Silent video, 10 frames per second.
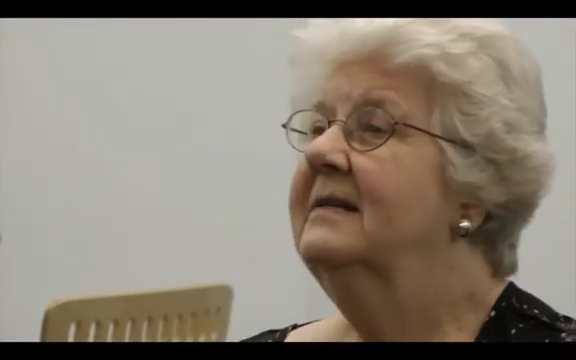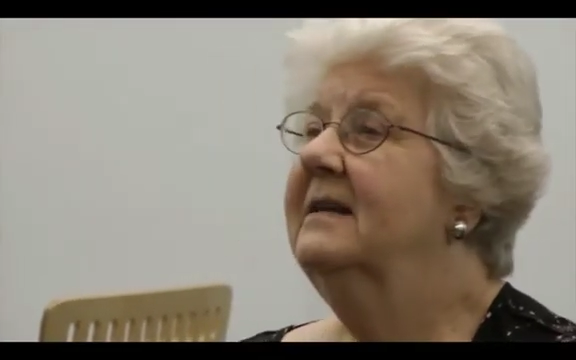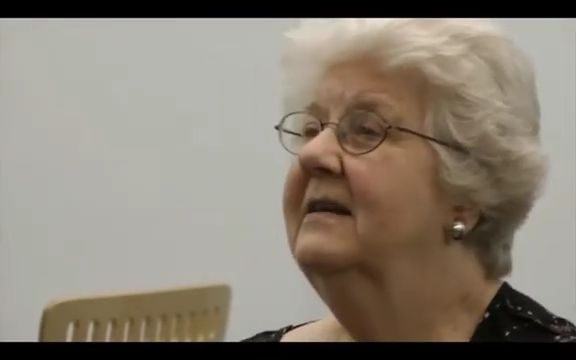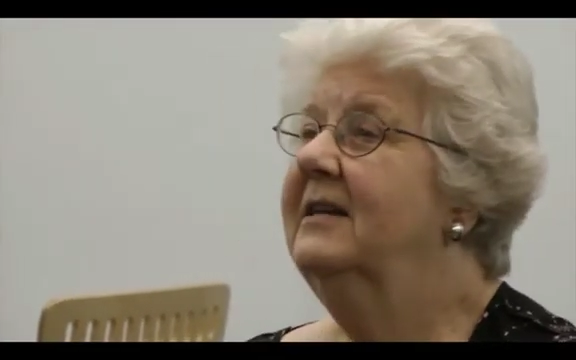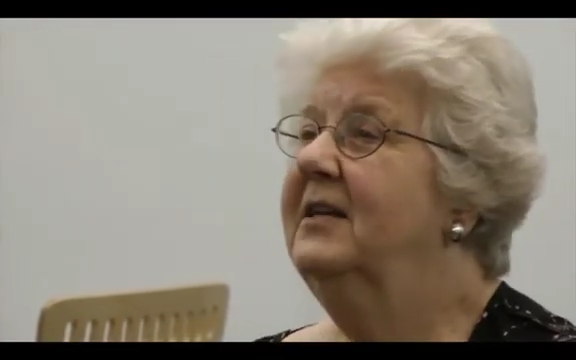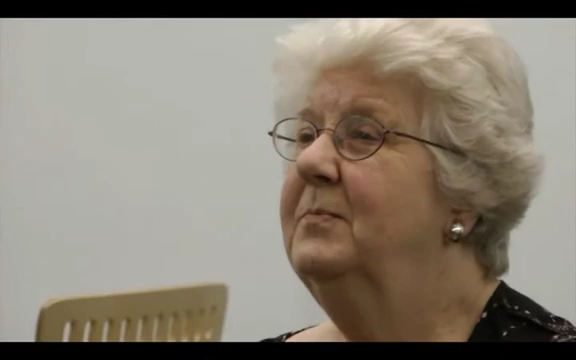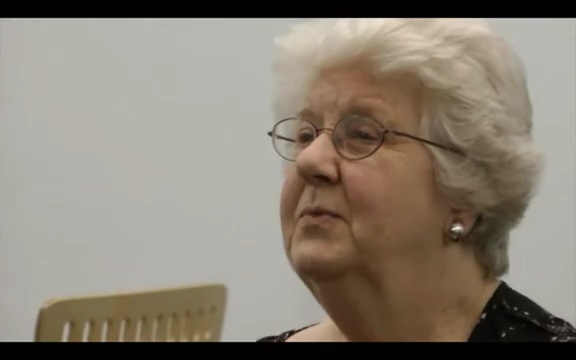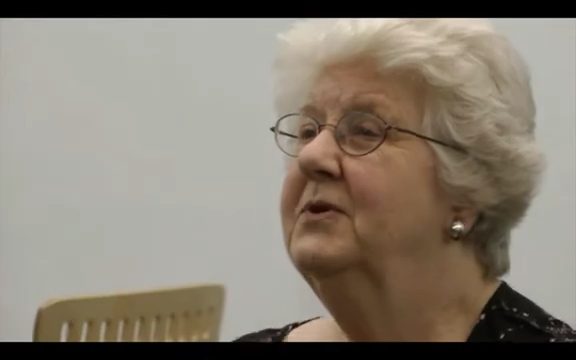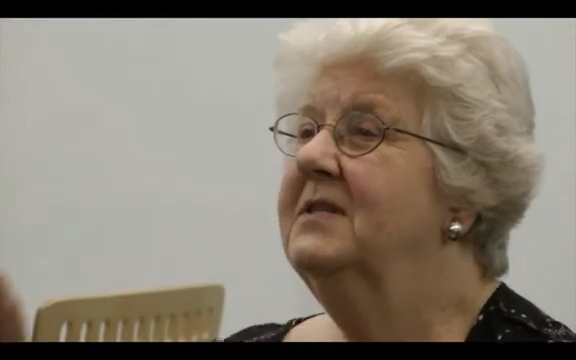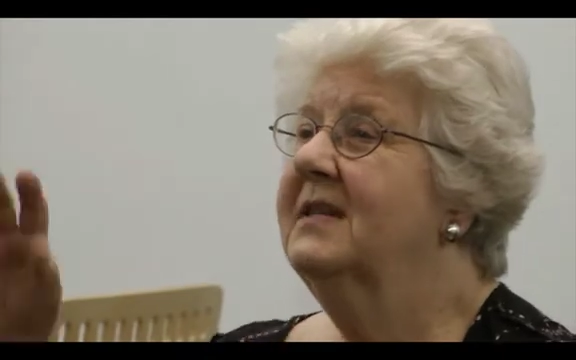said he
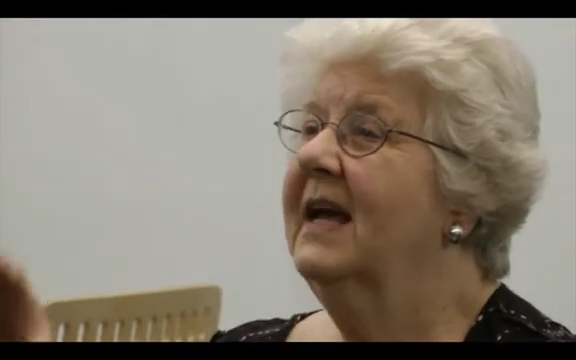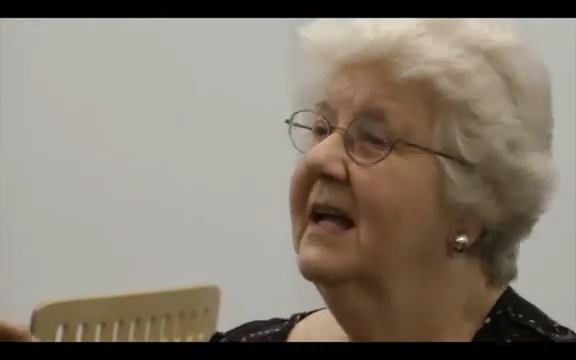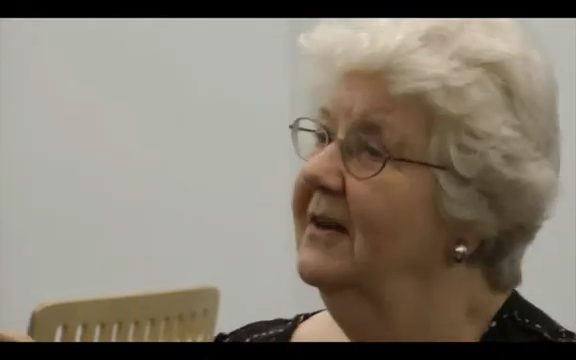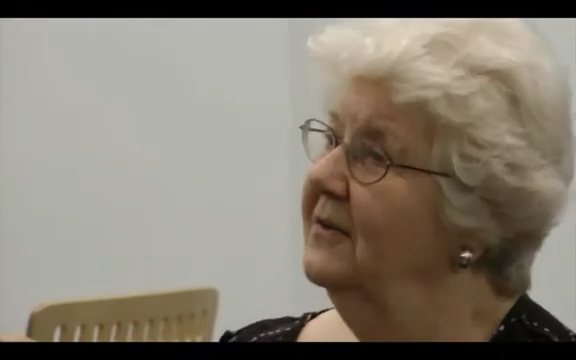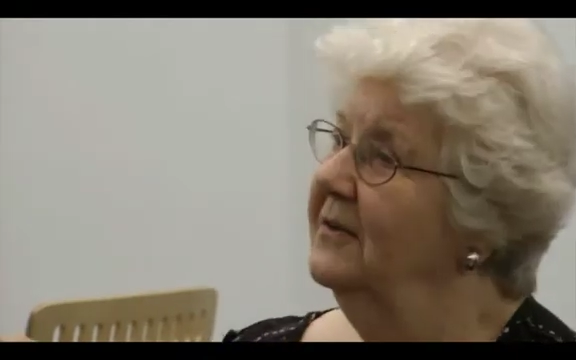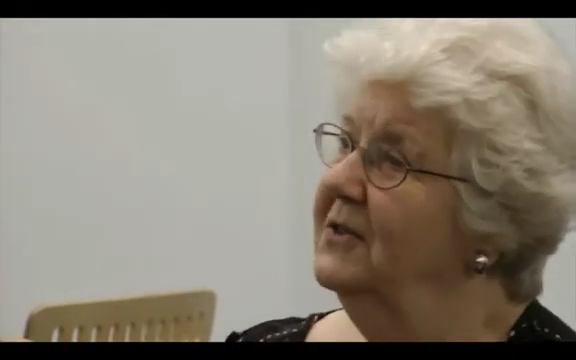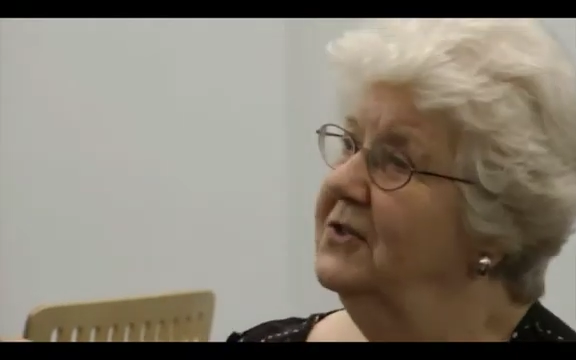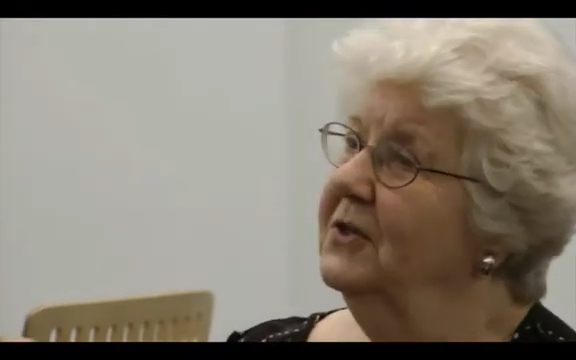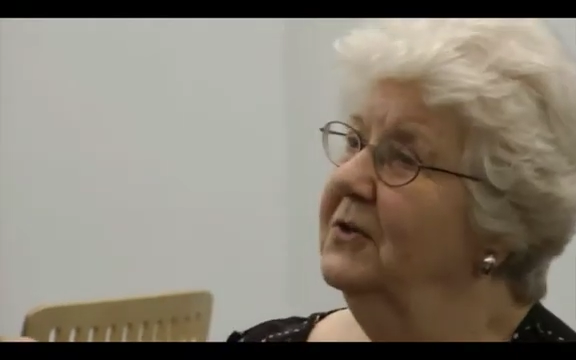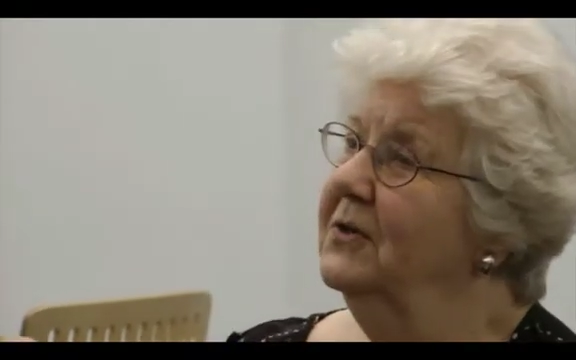put his hand on his
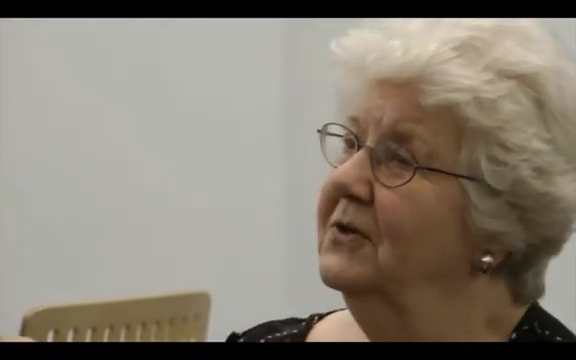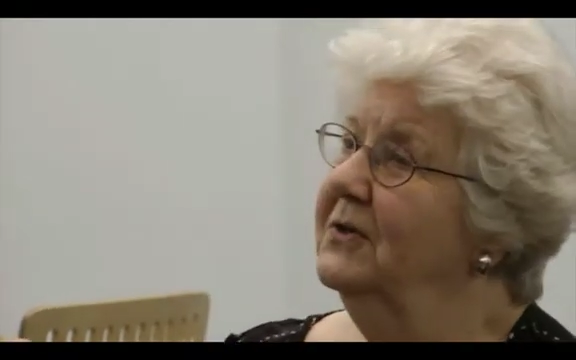shoulder